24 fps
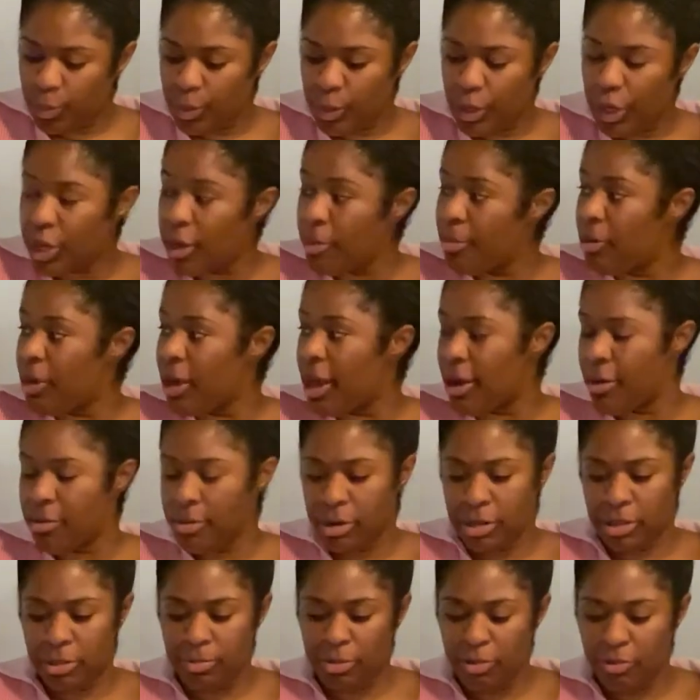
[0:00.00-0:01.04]
a couple
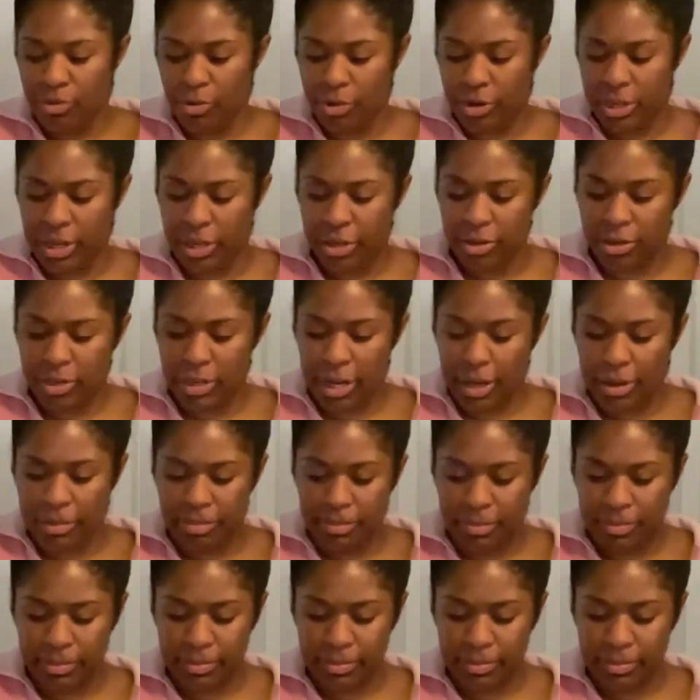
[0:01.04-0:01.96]
hours before dinner time.